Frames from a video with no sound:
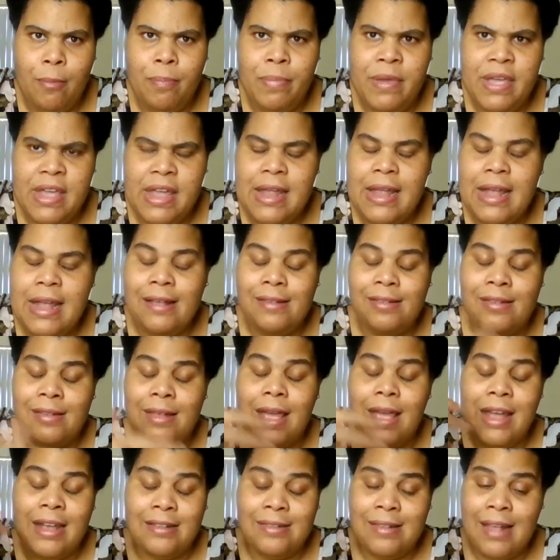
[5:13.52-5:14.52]
being
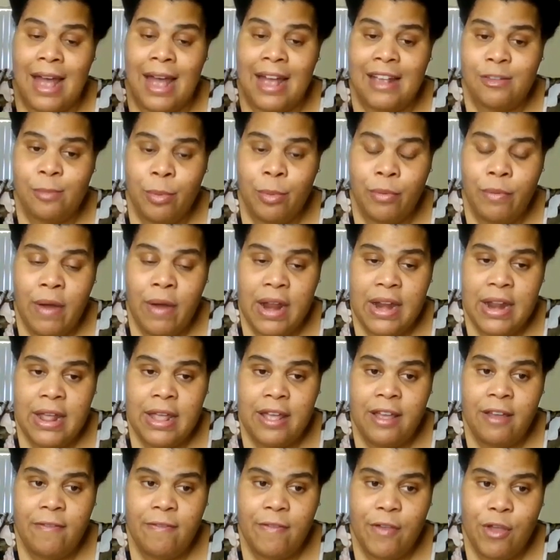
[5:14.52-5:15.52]
exasperated,
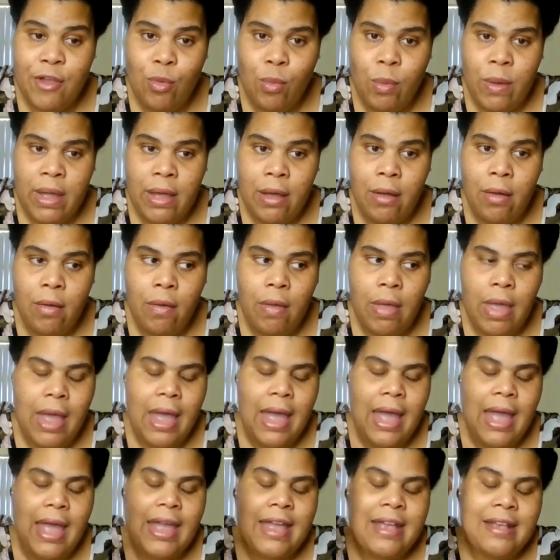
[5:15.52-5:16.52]
if you will,
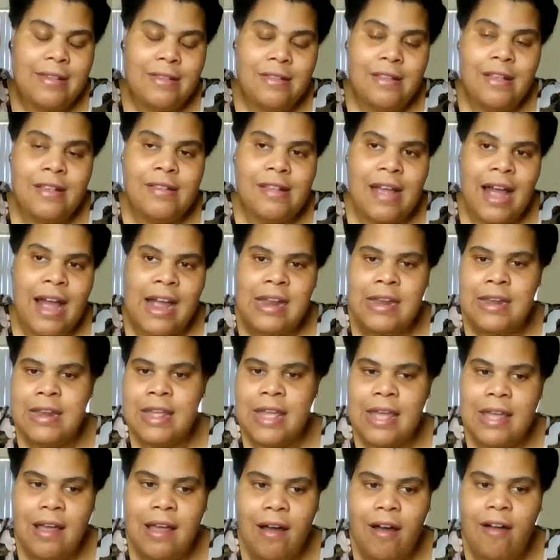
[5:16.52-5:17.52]
is this
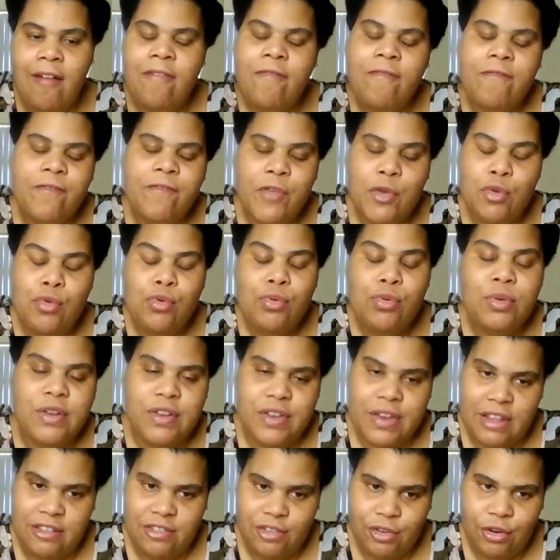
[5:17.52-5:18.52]
idea of food
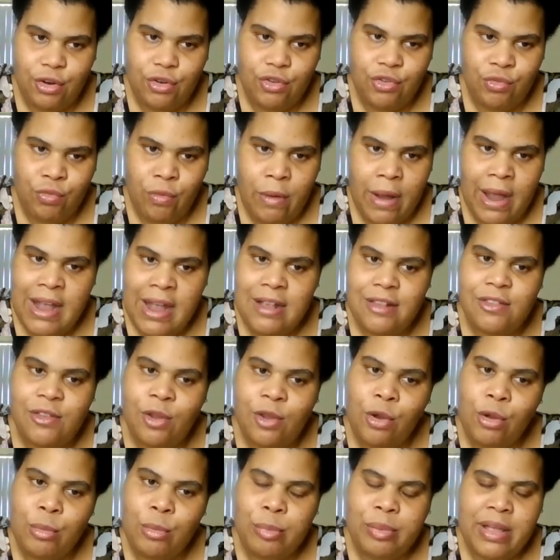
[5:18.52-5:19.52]
deserts, right?
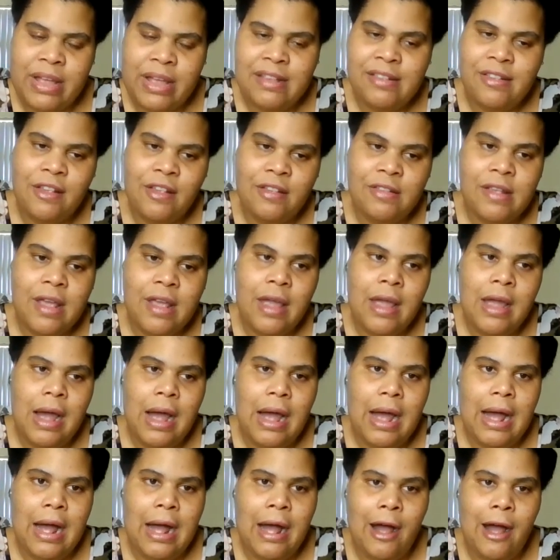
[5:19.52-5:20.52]
Certain places
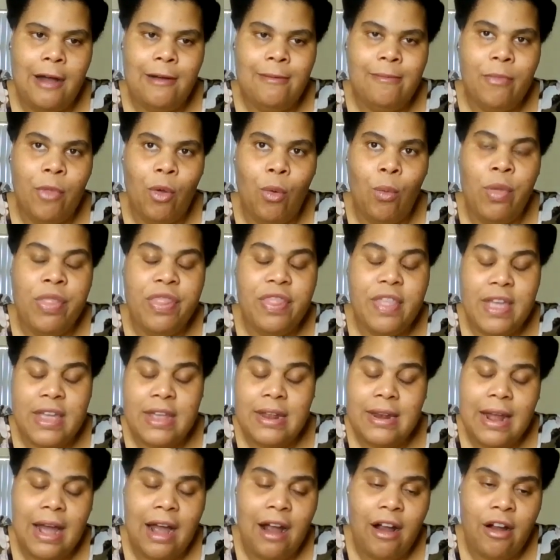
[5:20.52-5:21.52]

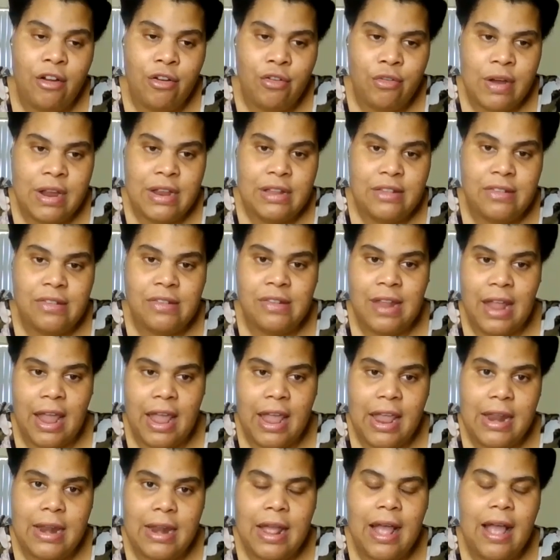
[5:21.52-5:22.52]
within our great
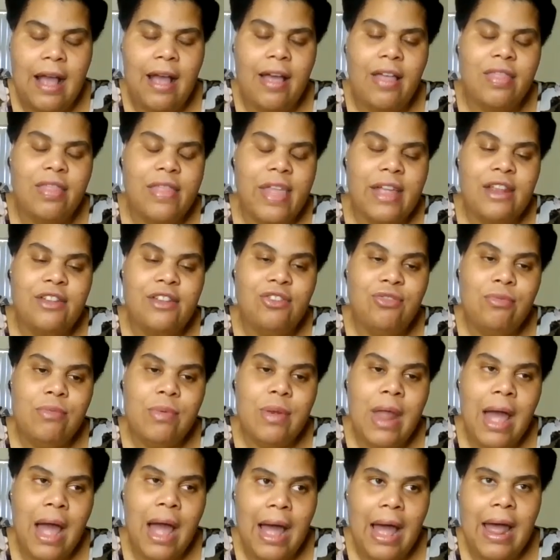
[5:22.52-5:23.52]
state, they do
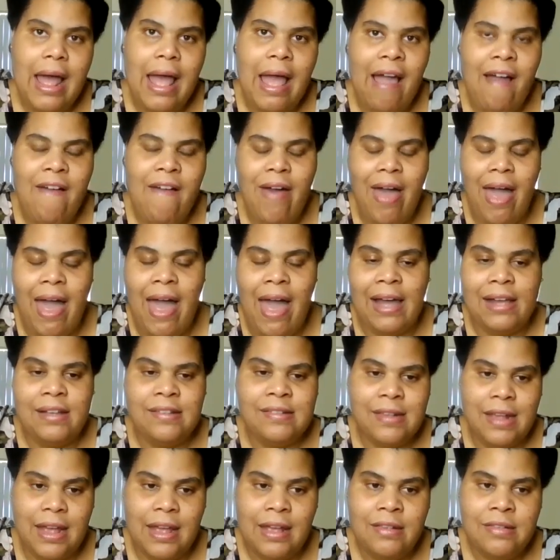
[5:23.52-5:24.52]
not have
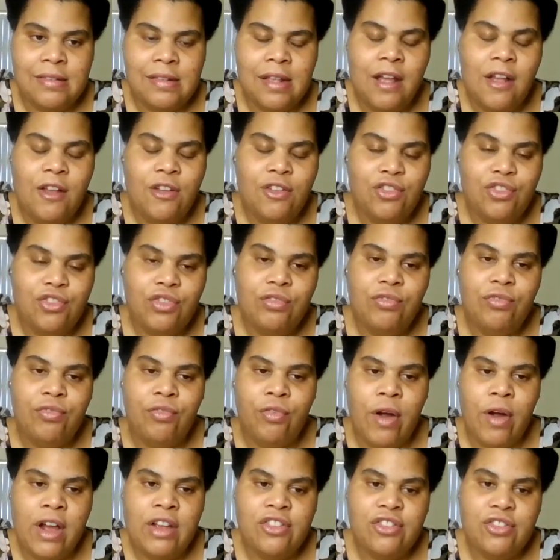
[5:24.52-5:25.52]
access to
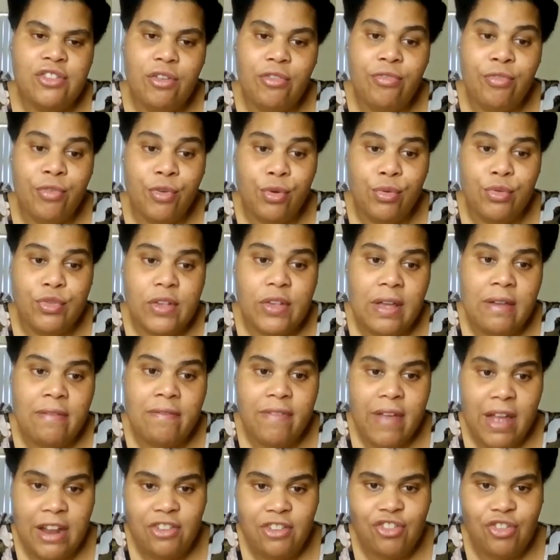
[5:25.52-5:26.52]
fresh fruits
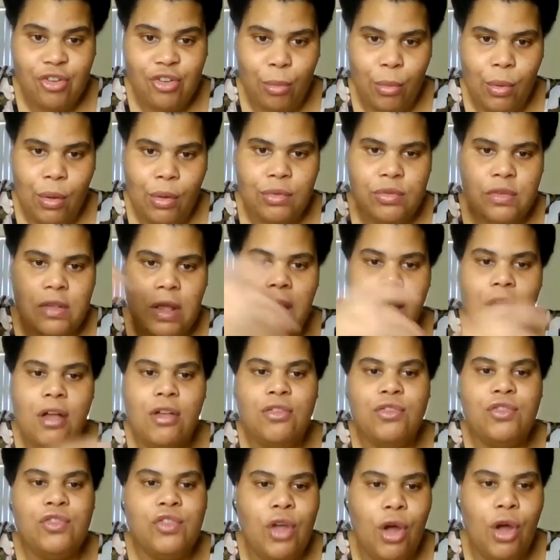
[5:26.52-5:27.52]
and vegetables.
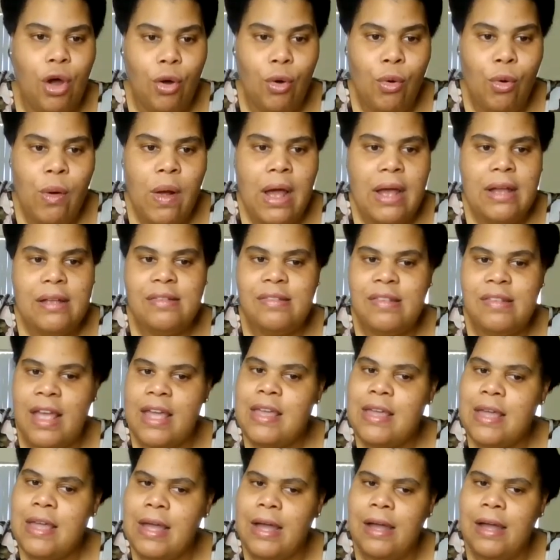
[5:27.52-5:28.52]
So,
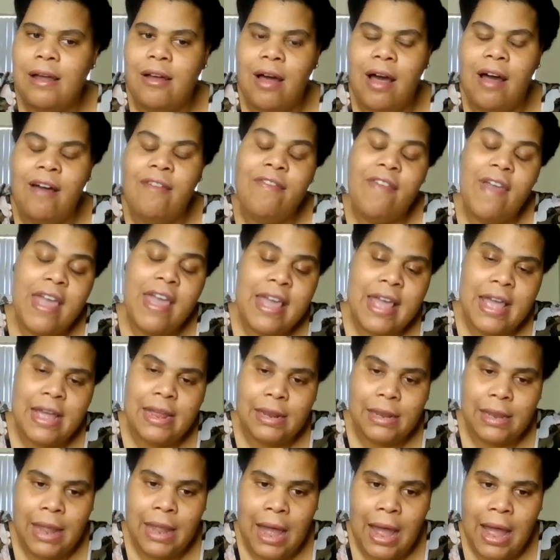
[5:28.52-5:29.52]
taking a
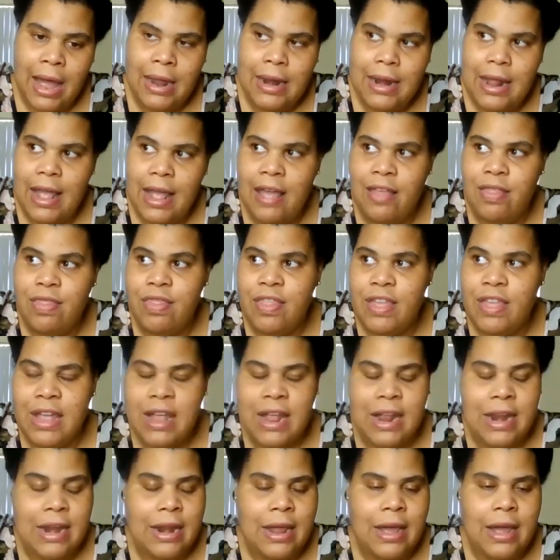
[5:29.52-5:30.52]
vacant lot and
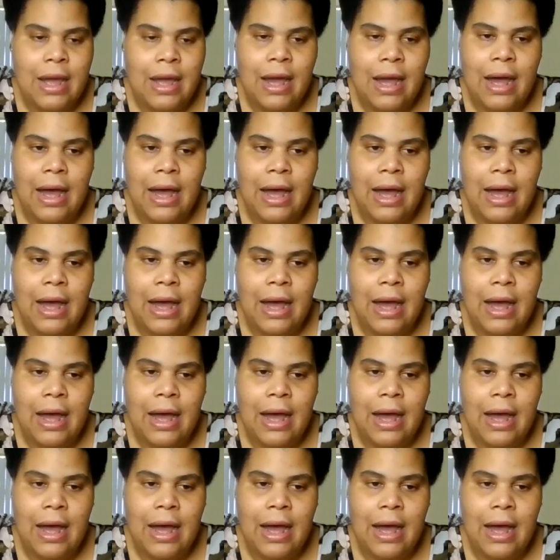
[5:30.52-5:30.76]
then,